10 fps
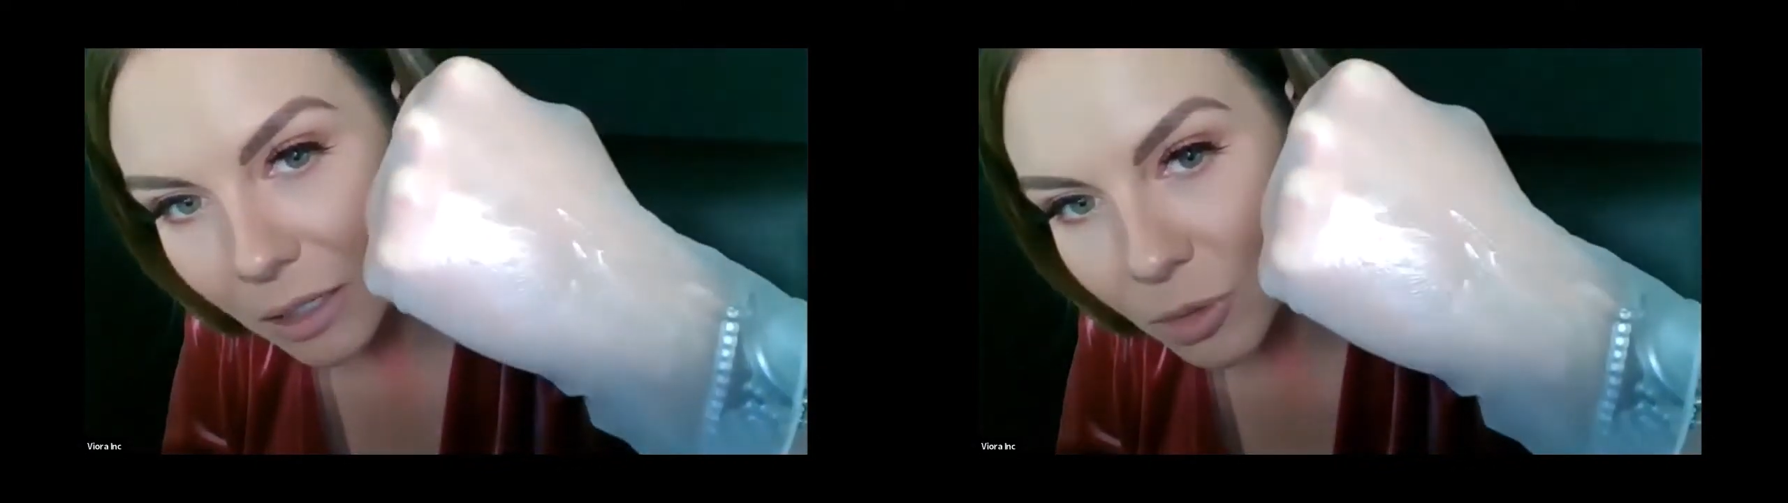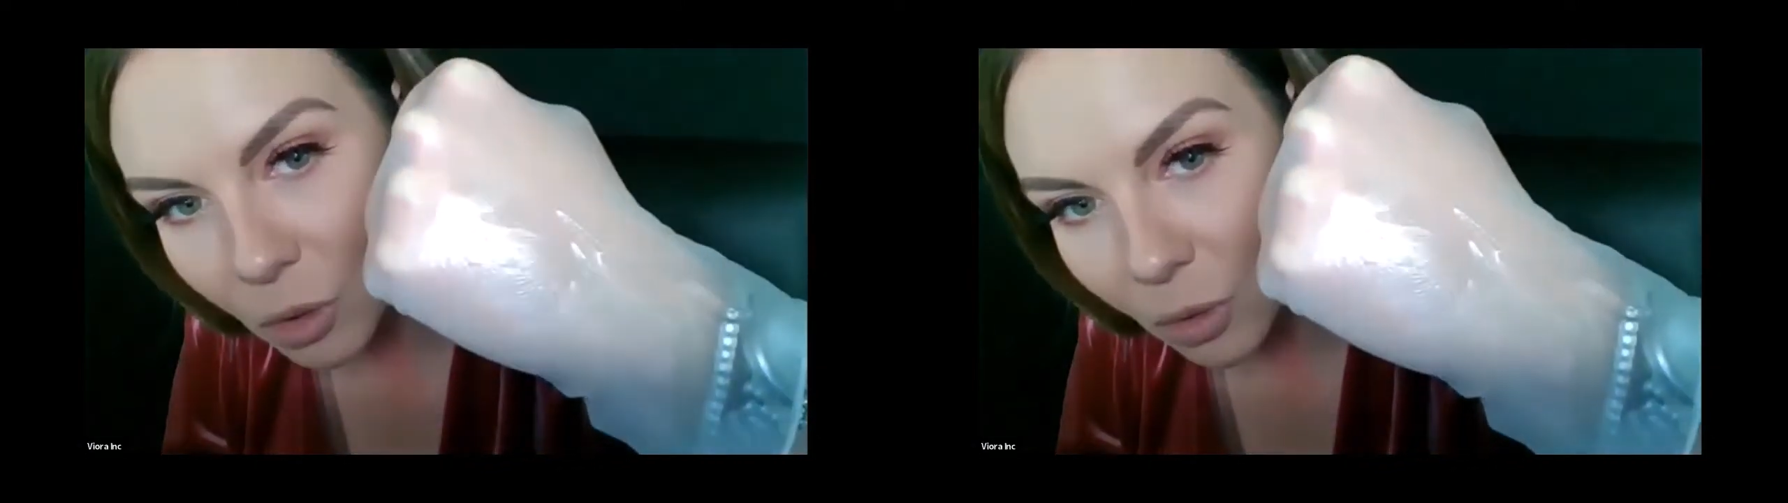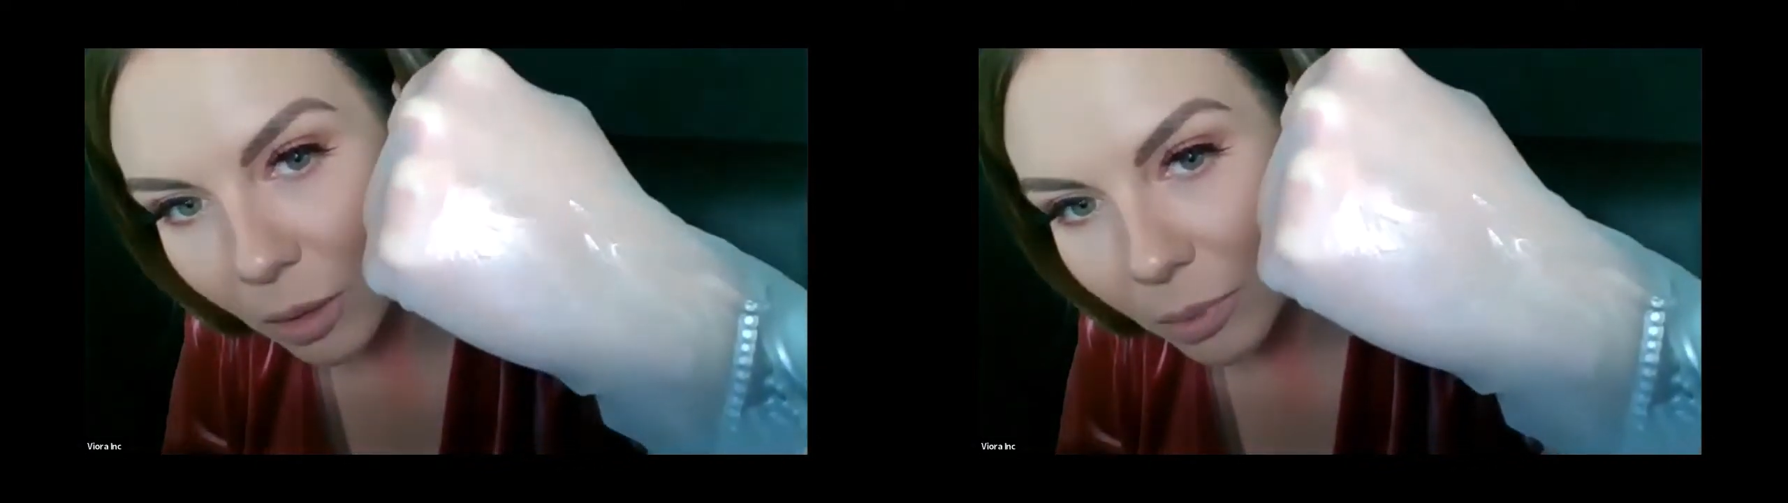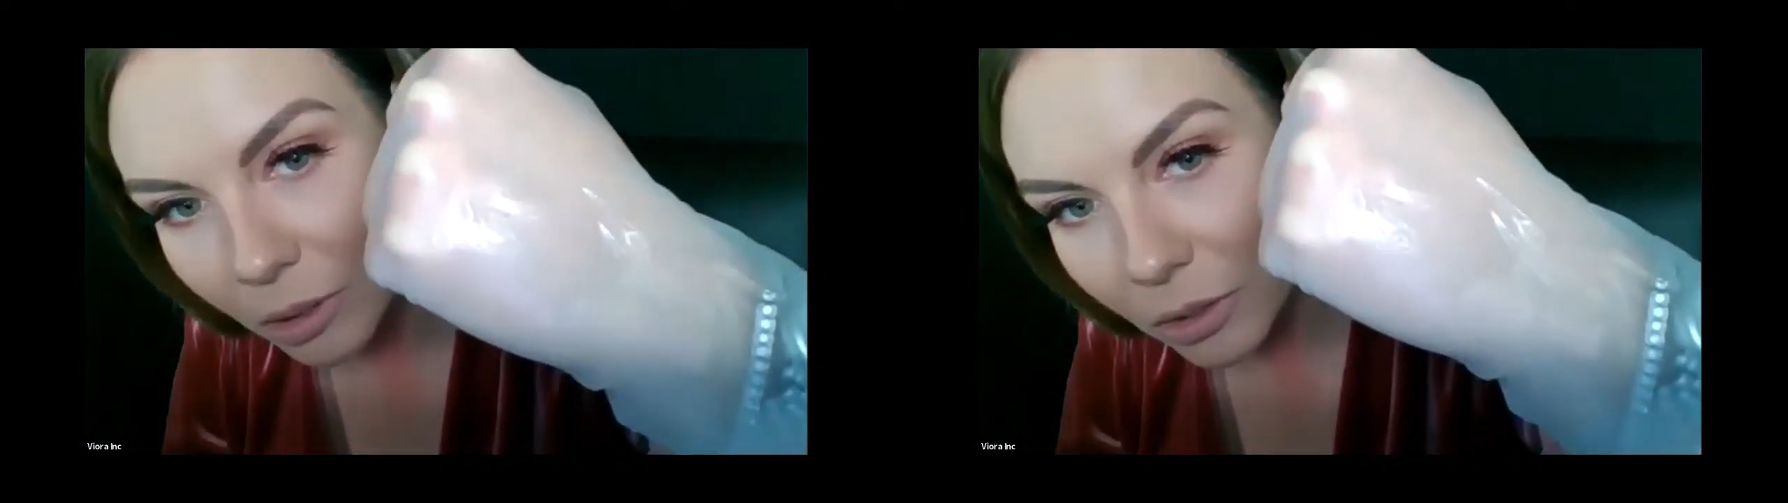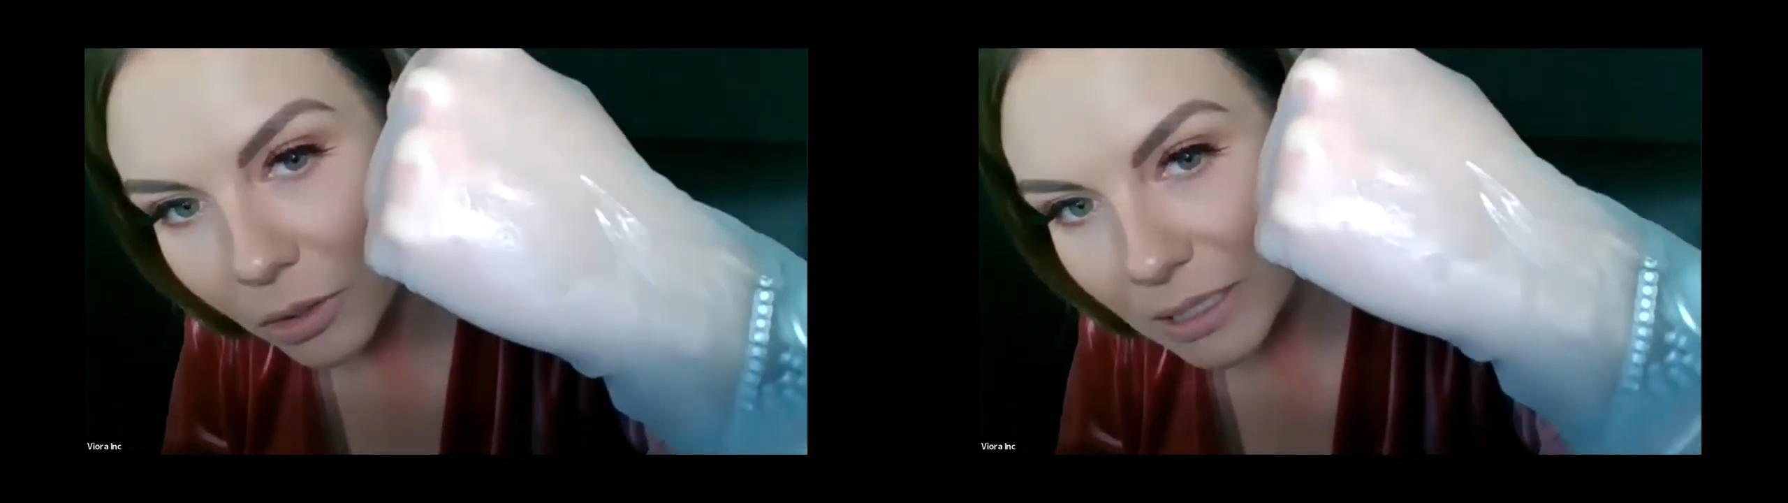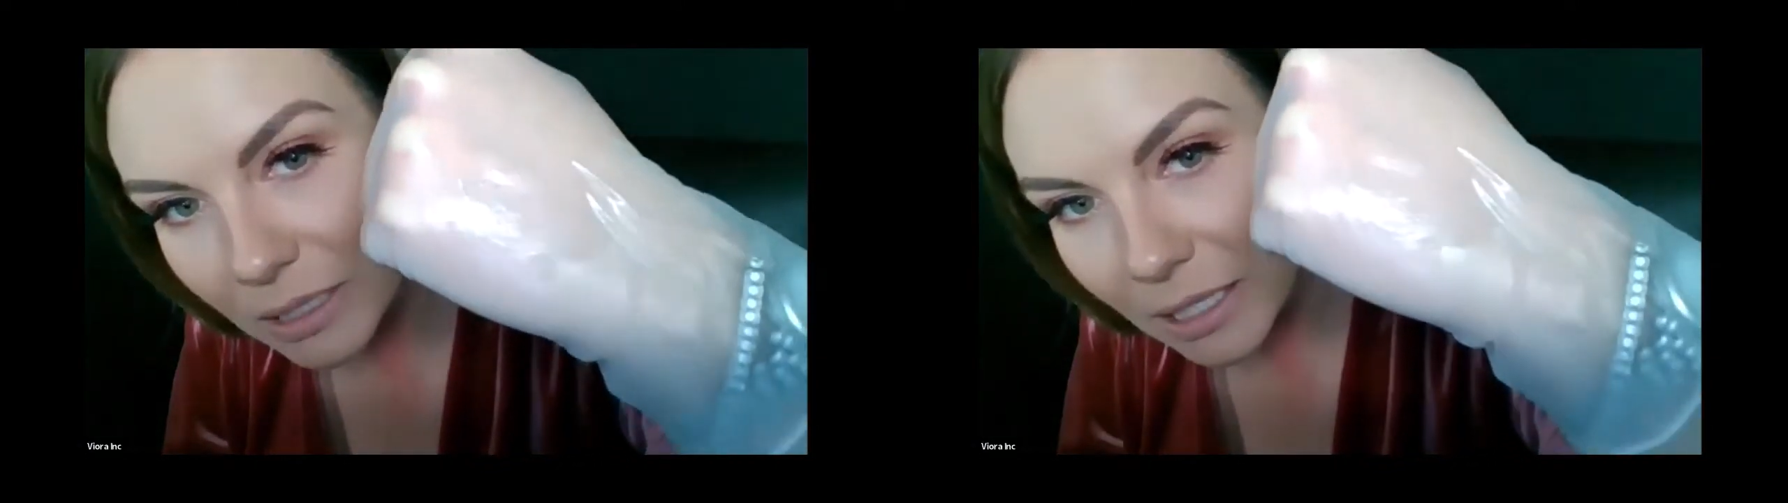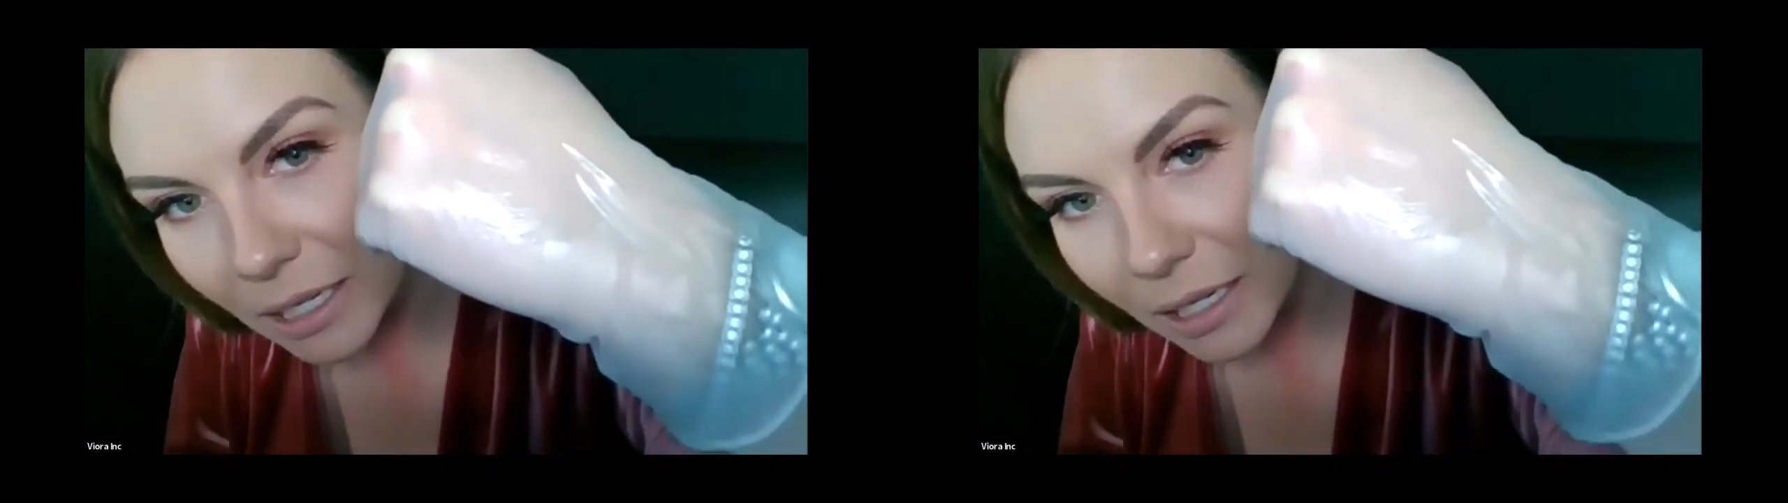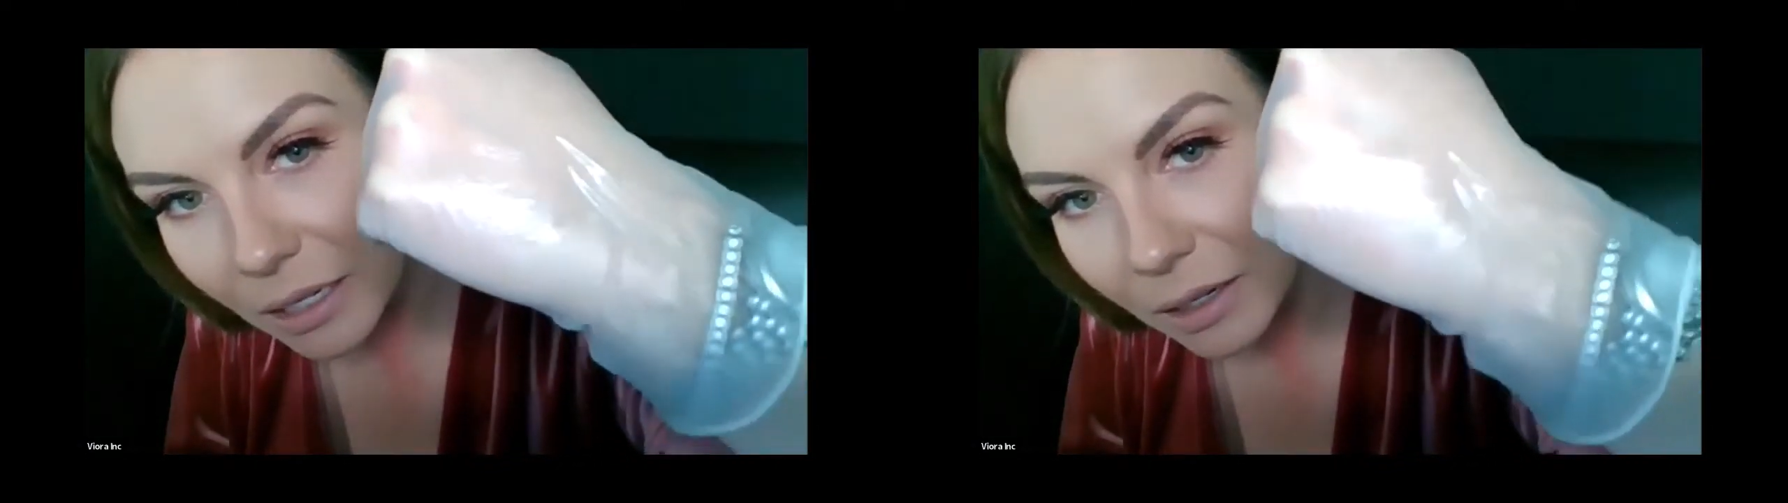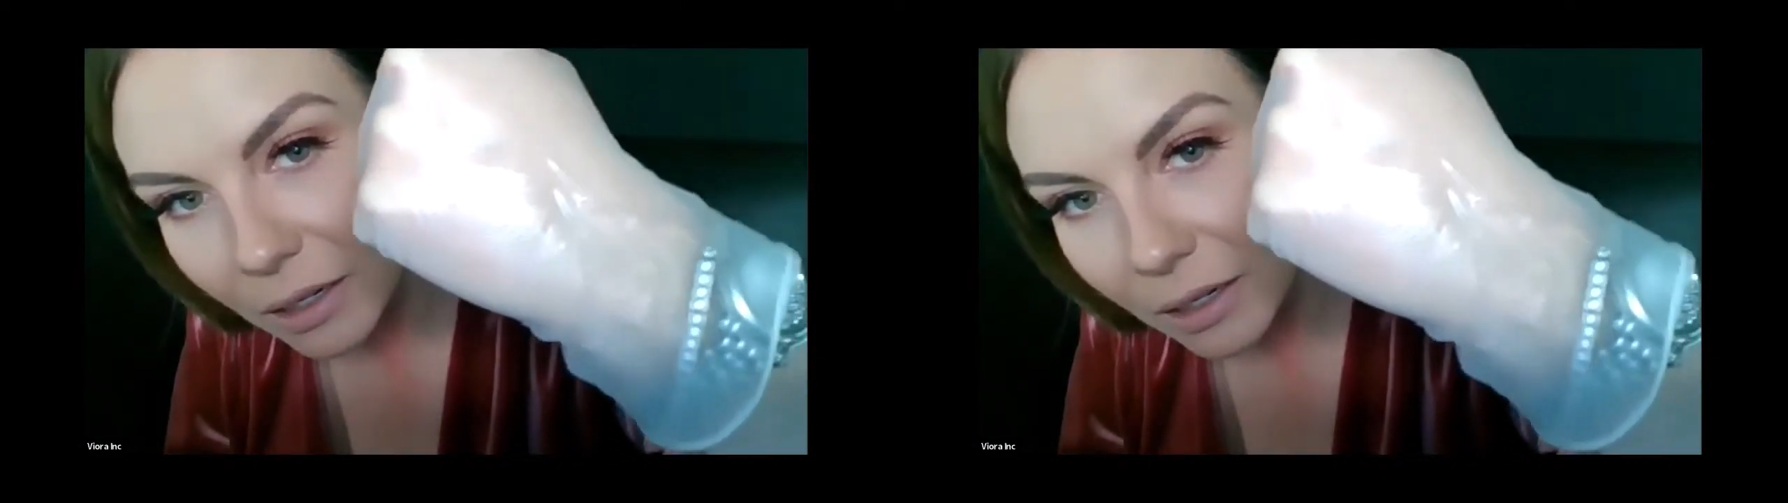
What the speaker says: absorb. You can see it.